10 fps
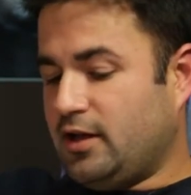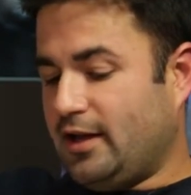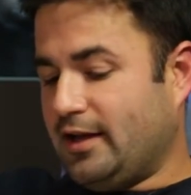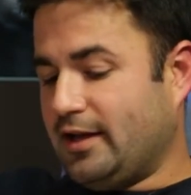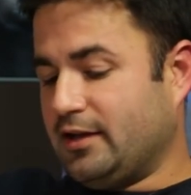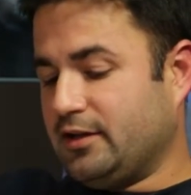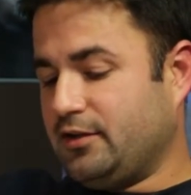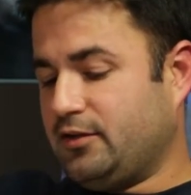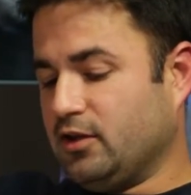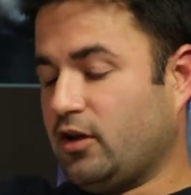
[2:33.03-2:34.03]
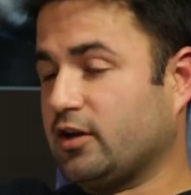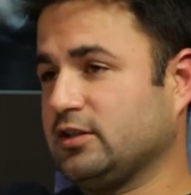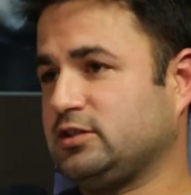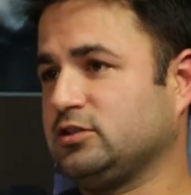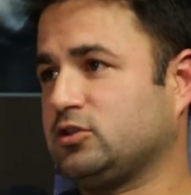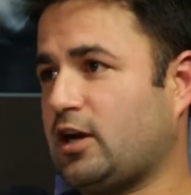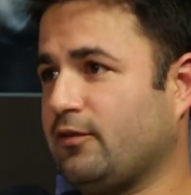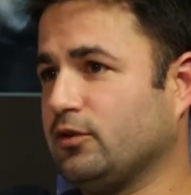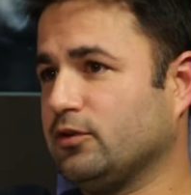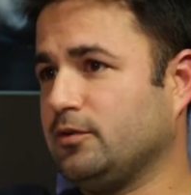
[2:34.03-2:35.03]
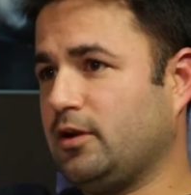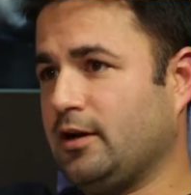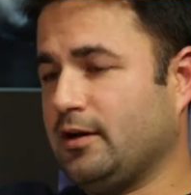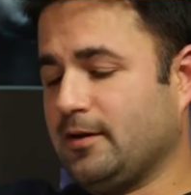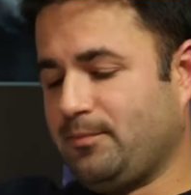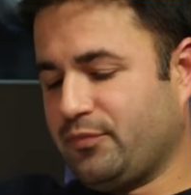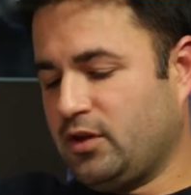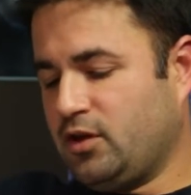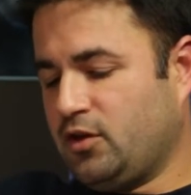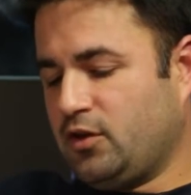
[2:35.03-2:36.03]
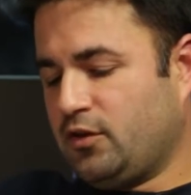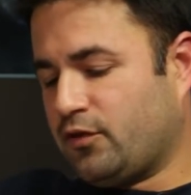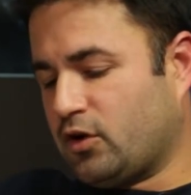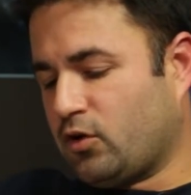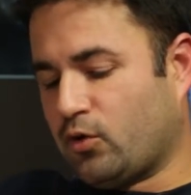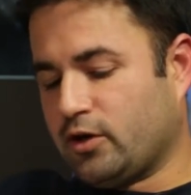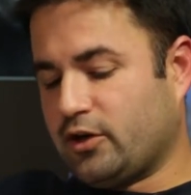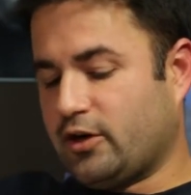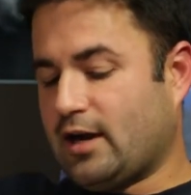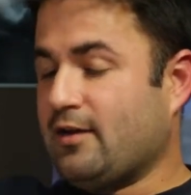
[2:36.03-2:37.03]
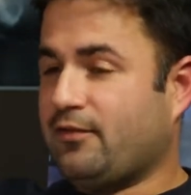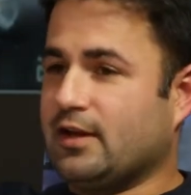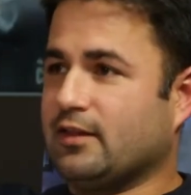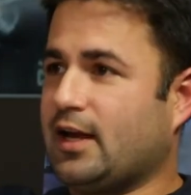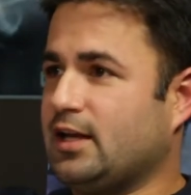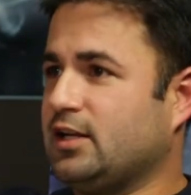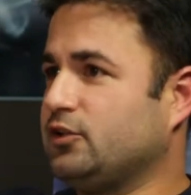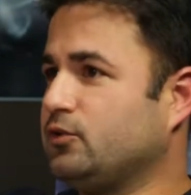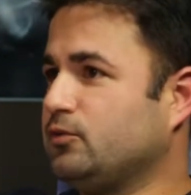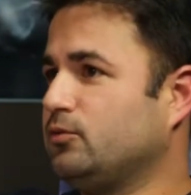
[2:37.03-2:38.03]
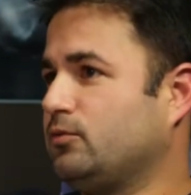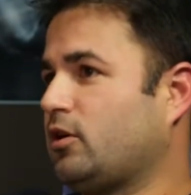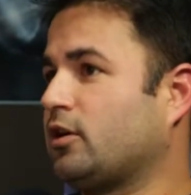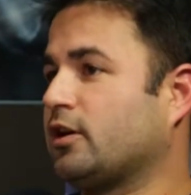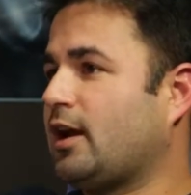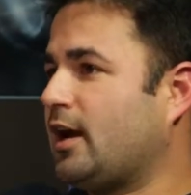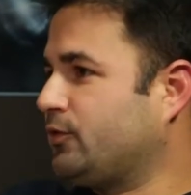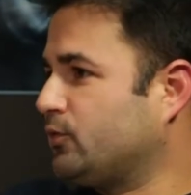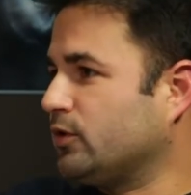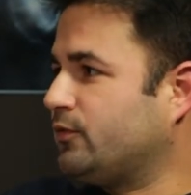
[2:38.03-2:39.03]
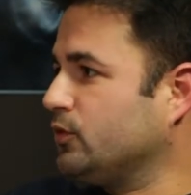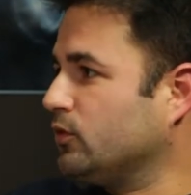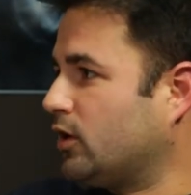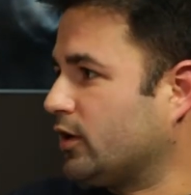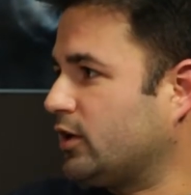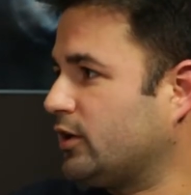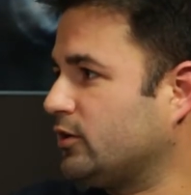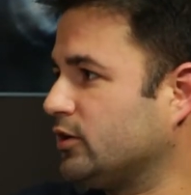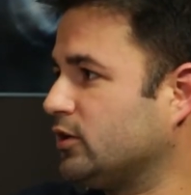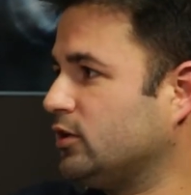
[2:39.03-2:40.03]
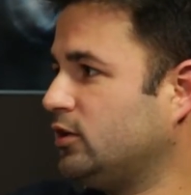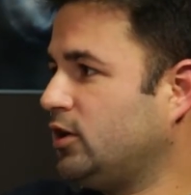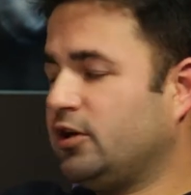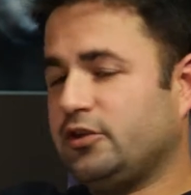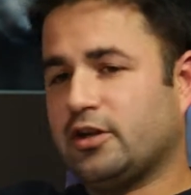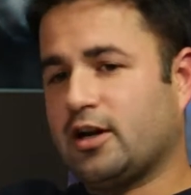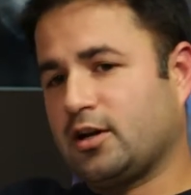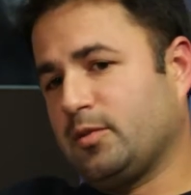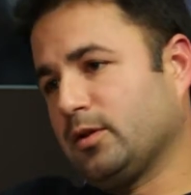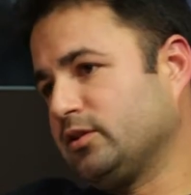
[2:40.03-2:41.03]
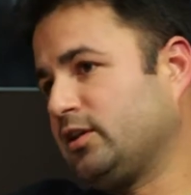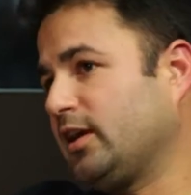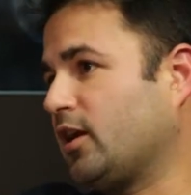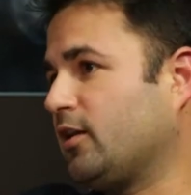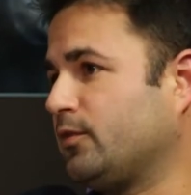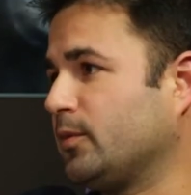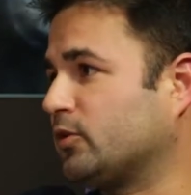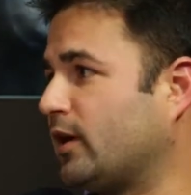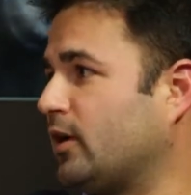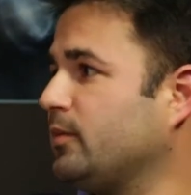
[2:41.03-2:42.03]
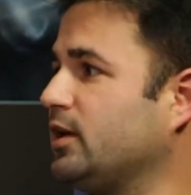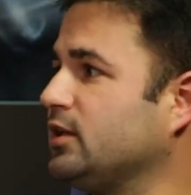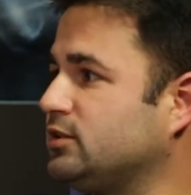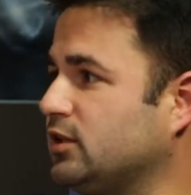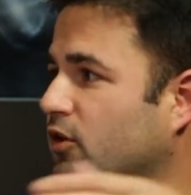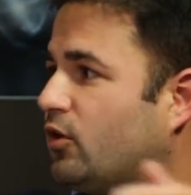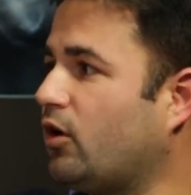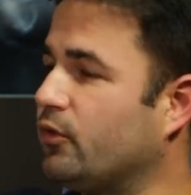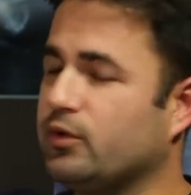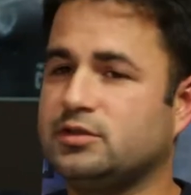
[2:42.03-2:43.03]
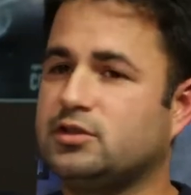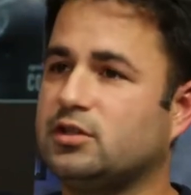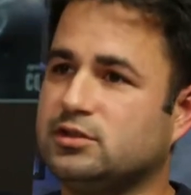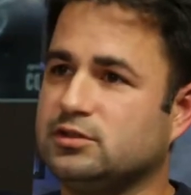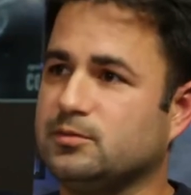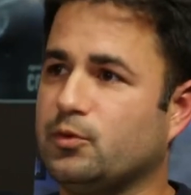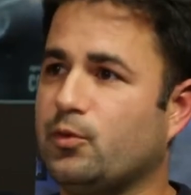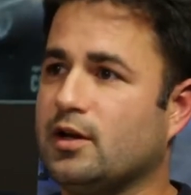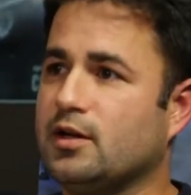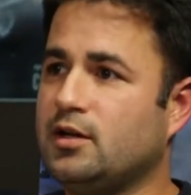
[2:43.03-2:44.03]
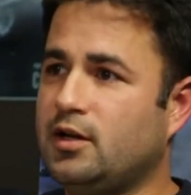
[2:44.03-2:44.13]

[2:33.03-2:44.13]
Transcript: And the long distance travel, for a Hornet or a F-8 Lightning, you are going to have to refuel on a carrier. You're not going to be able to take off from a ground base and go all the way to star system away.